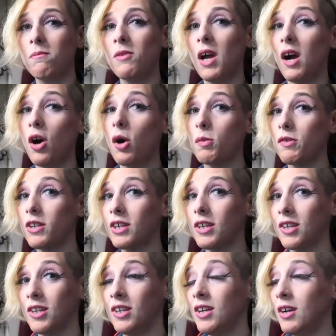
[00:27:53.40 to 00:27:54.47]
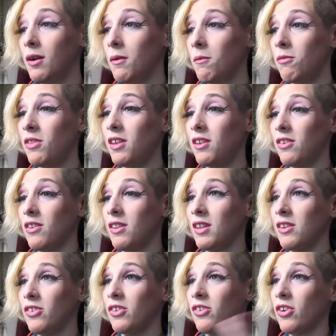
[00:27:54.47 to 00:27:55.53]
hopefully this
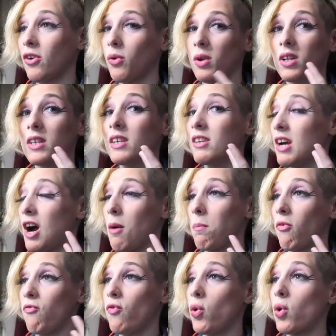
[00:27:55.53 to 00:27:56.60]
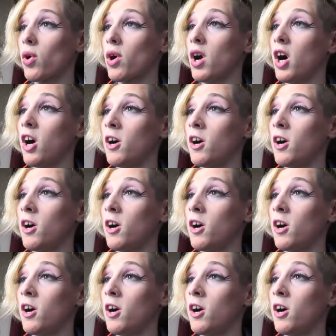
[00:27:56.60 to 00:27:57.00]
is all cleaned out before,